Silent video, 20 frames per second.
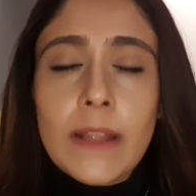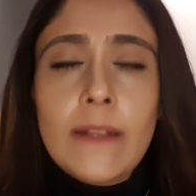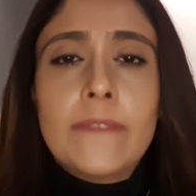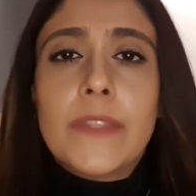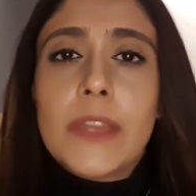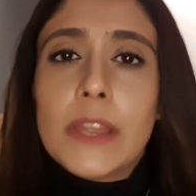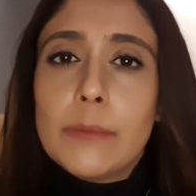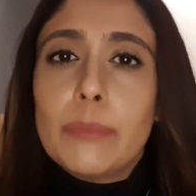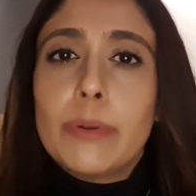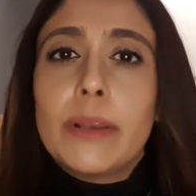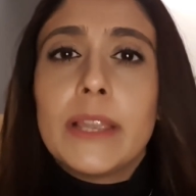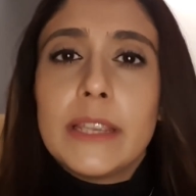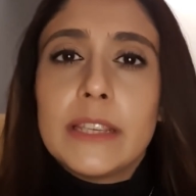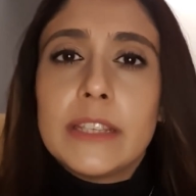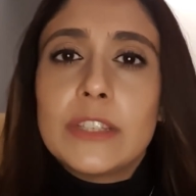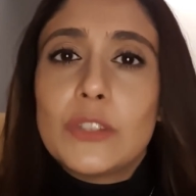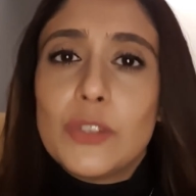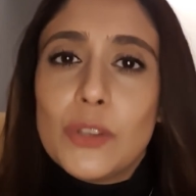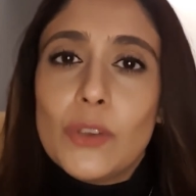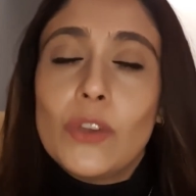then please
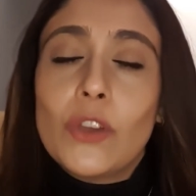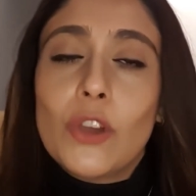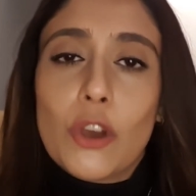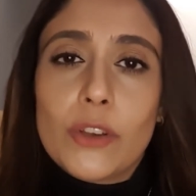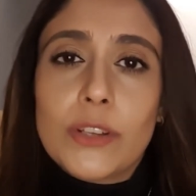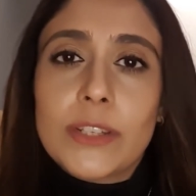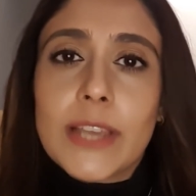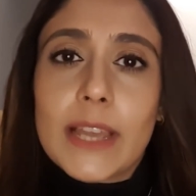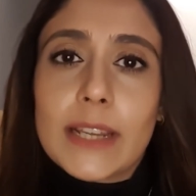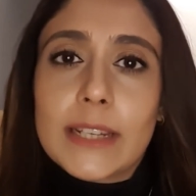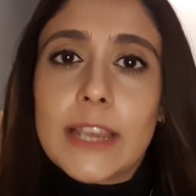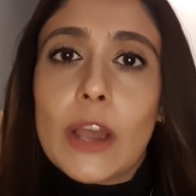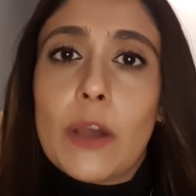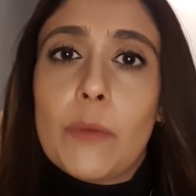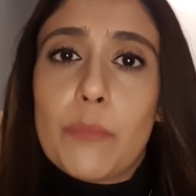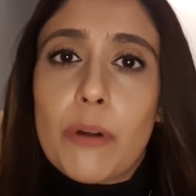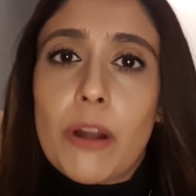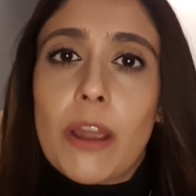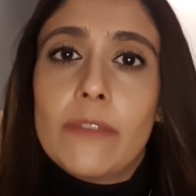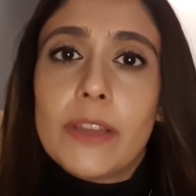do contact our
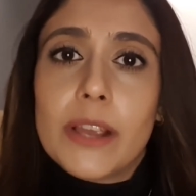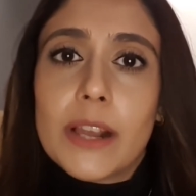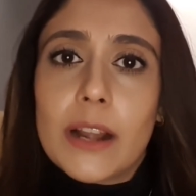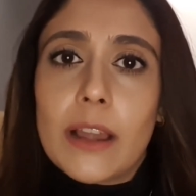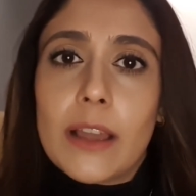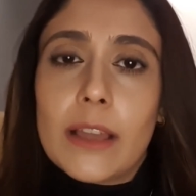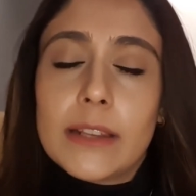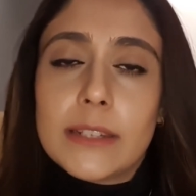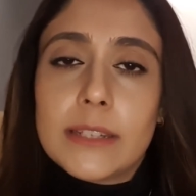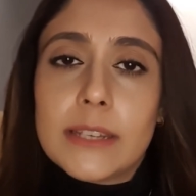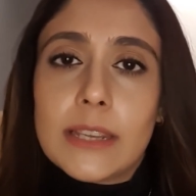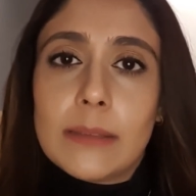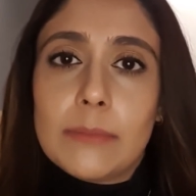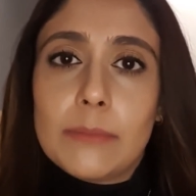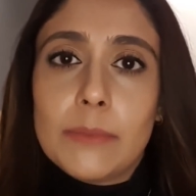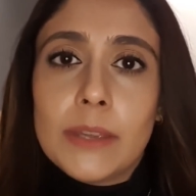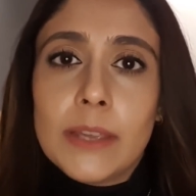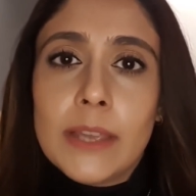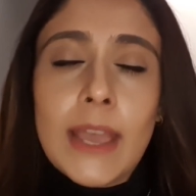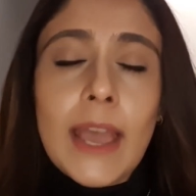private client team
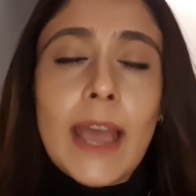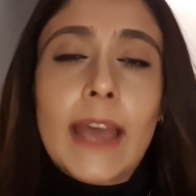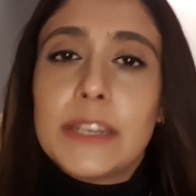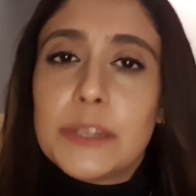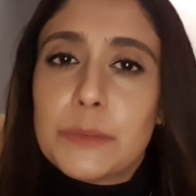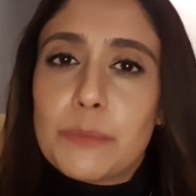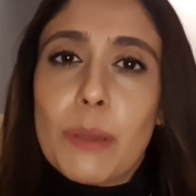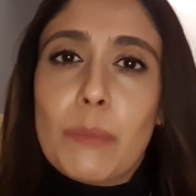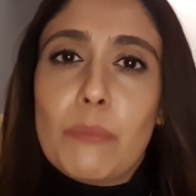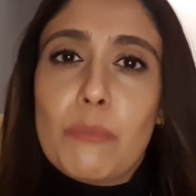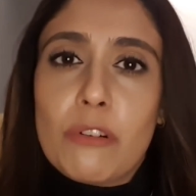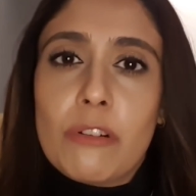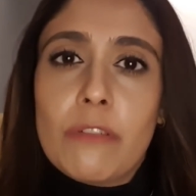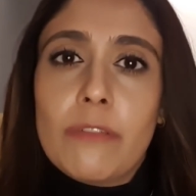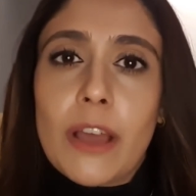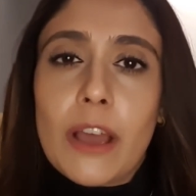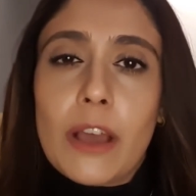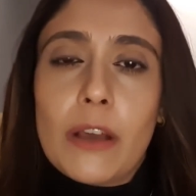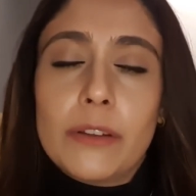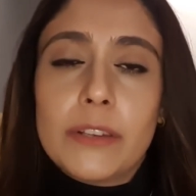and a member of
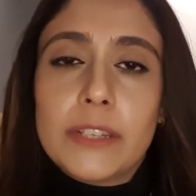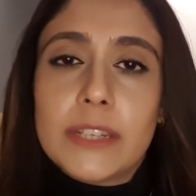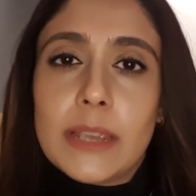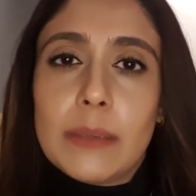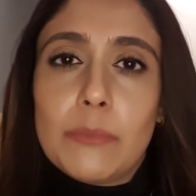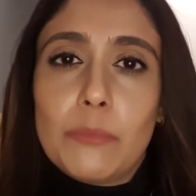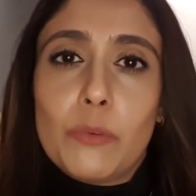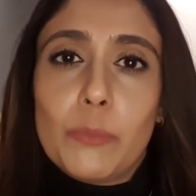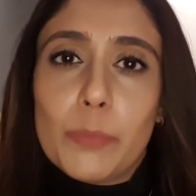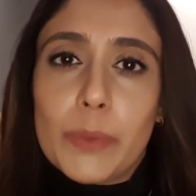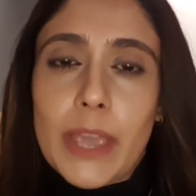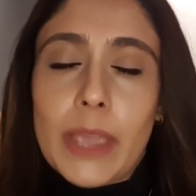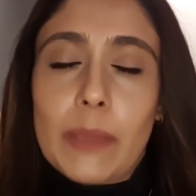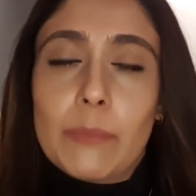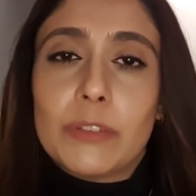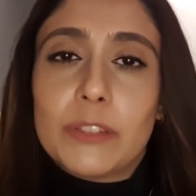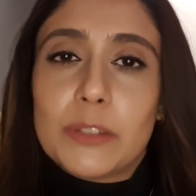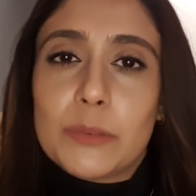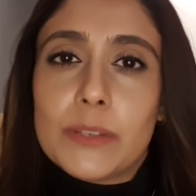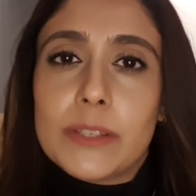our team will be
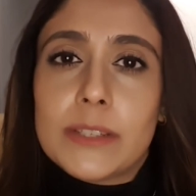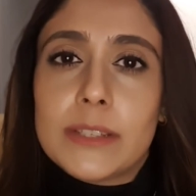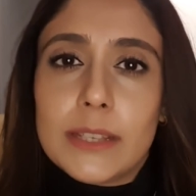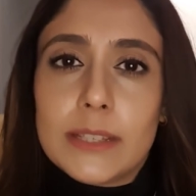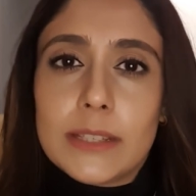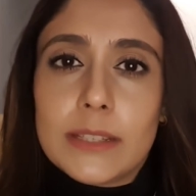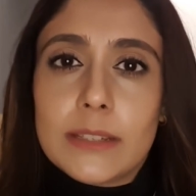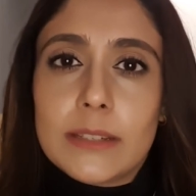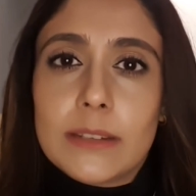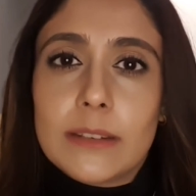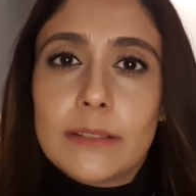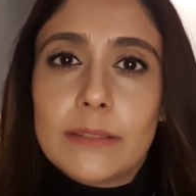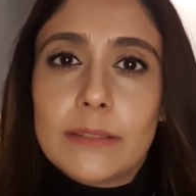able to assist.